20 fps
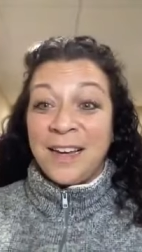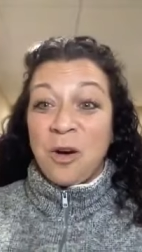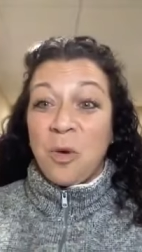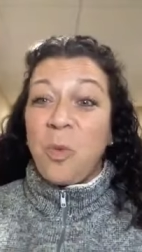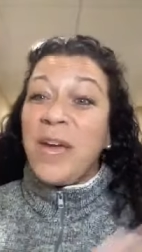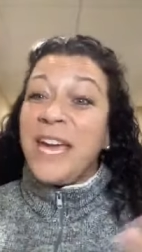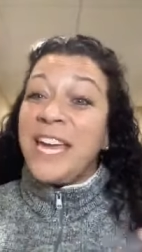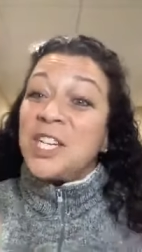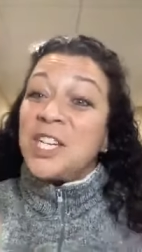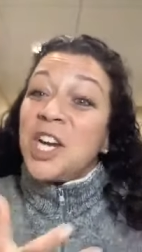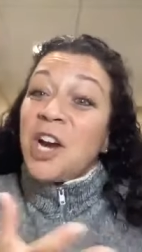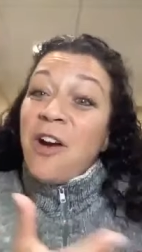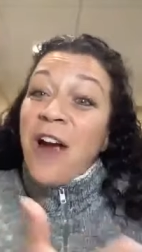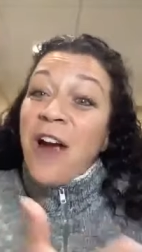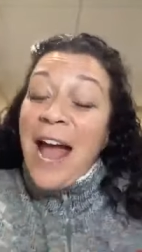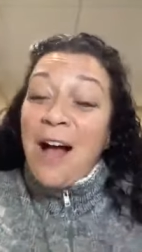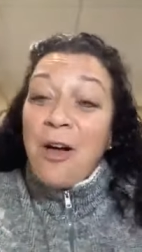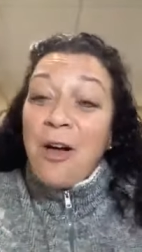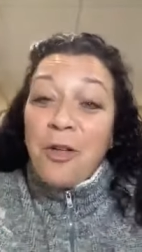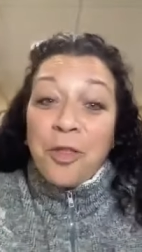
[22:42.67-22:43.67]
We share
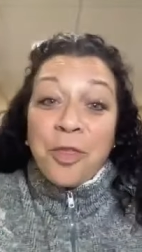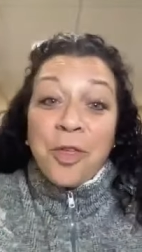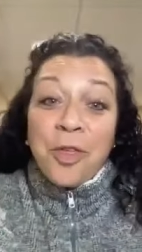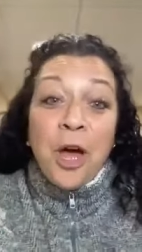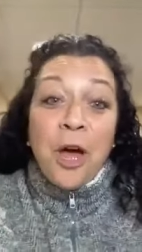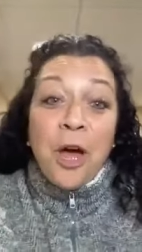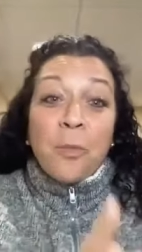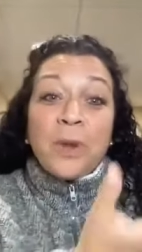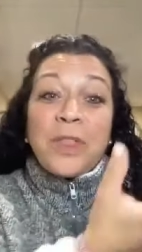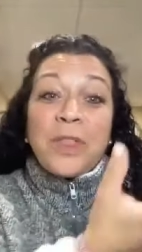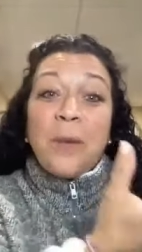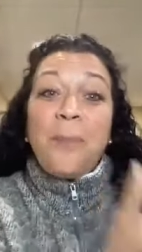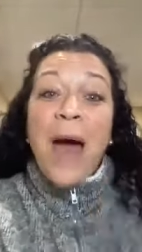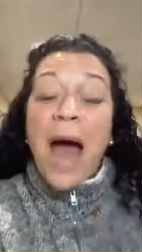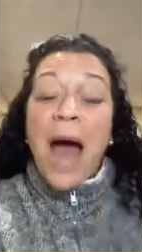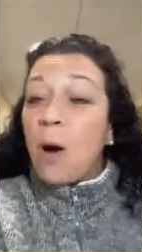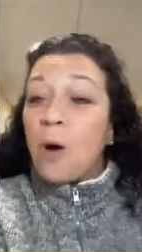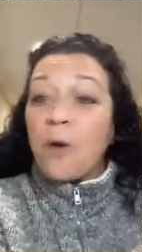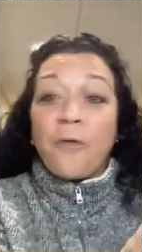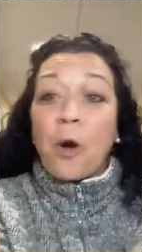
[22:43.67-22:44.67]
health with the
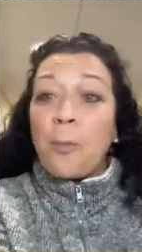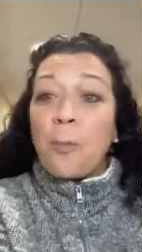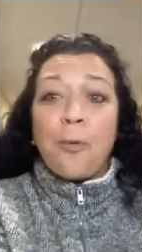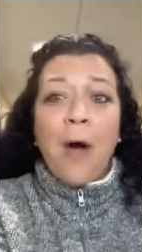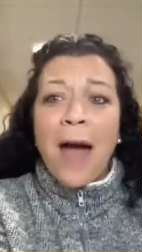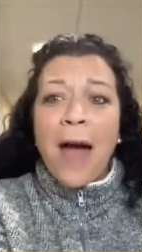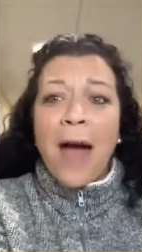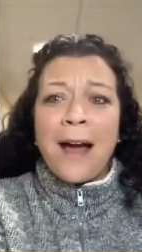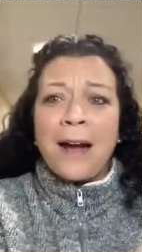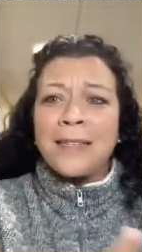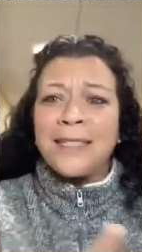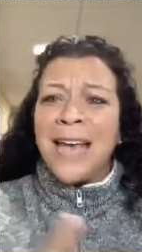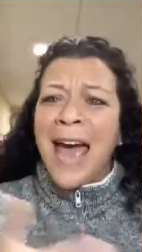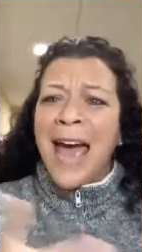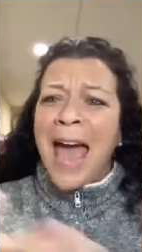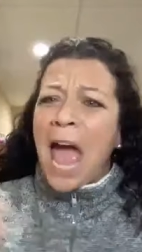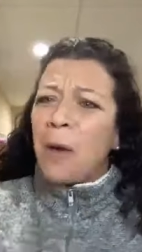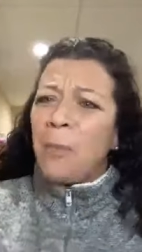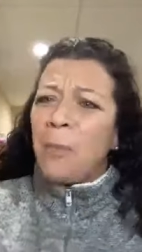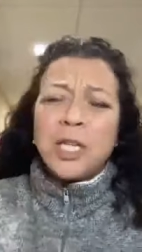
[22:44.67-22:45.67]
power of our product,
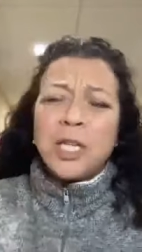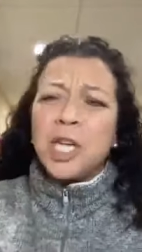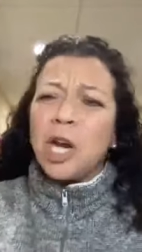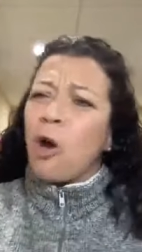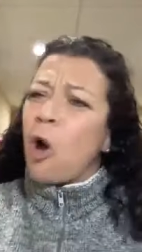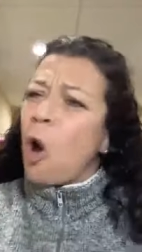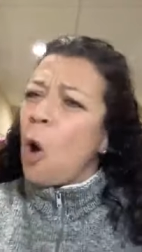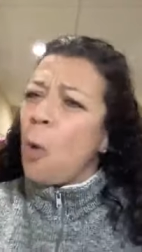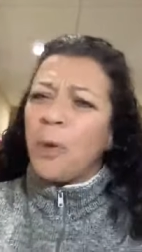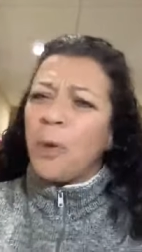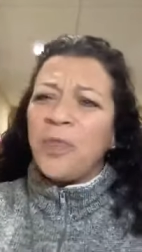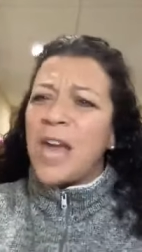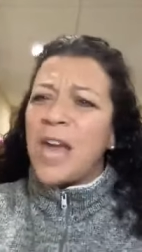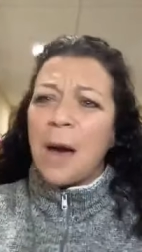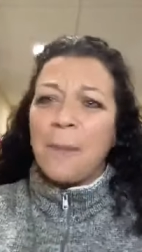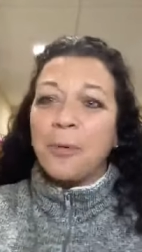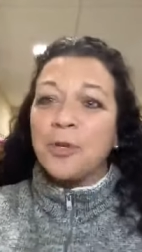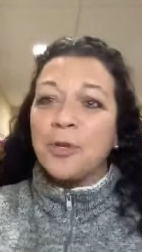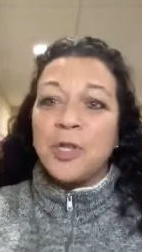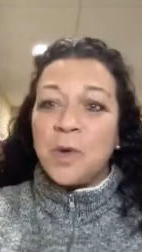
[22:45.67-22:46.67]
and we share hope with the
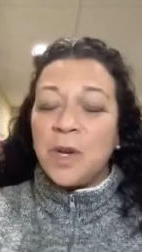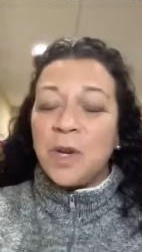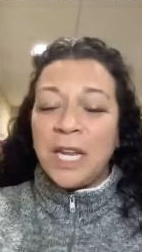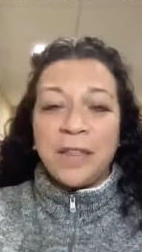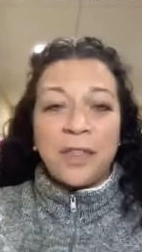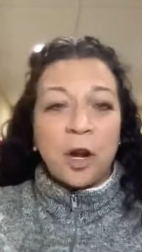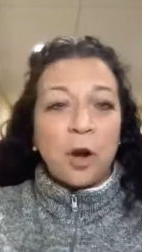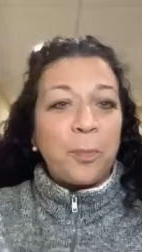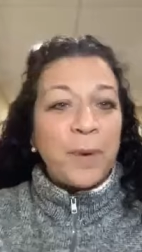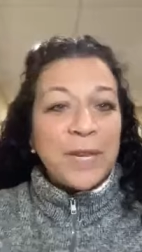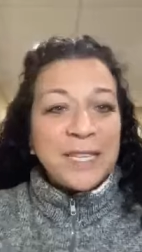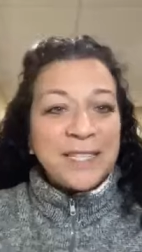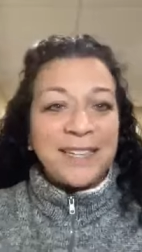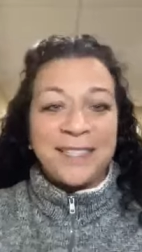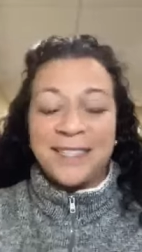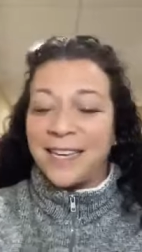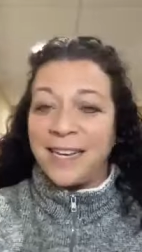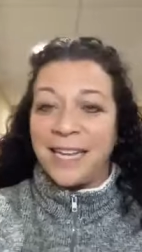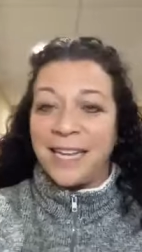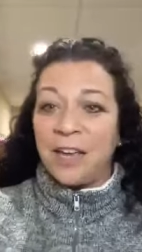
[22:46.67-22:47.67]
opportunity that our
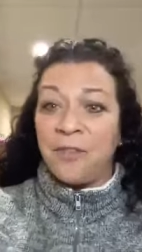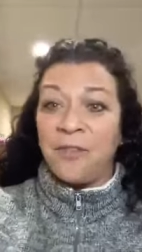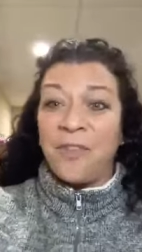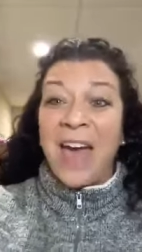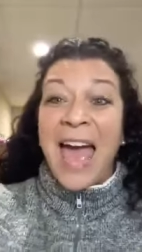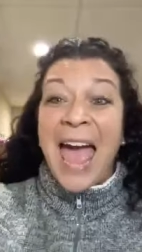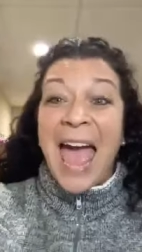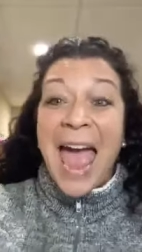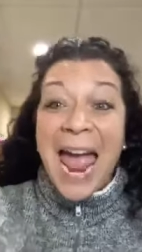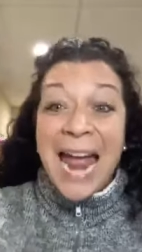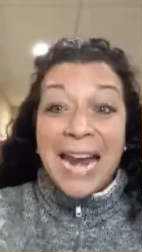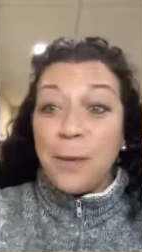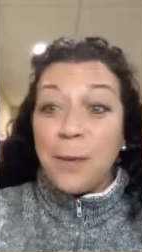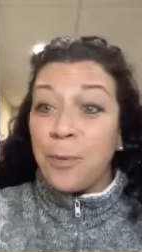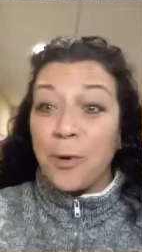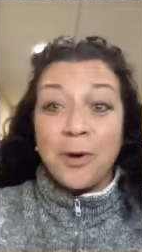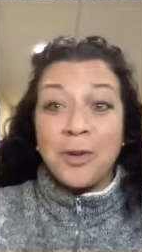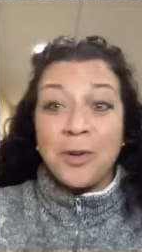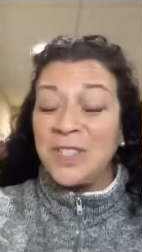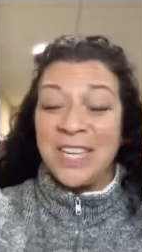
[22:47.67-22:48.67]
business can give any
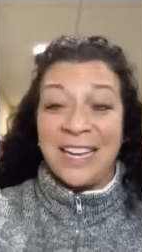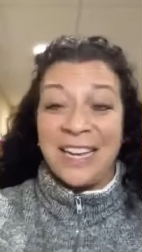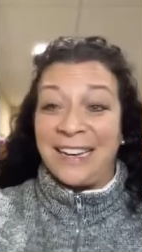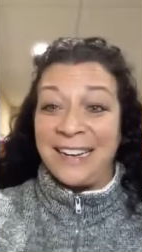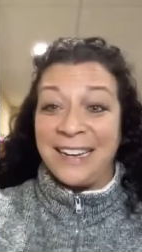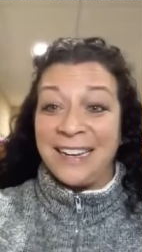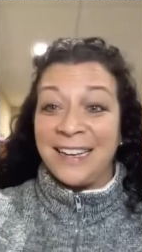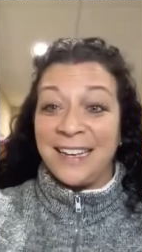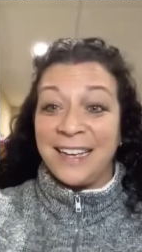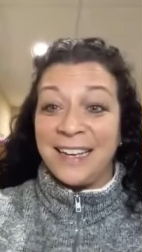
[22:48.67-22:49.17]
person.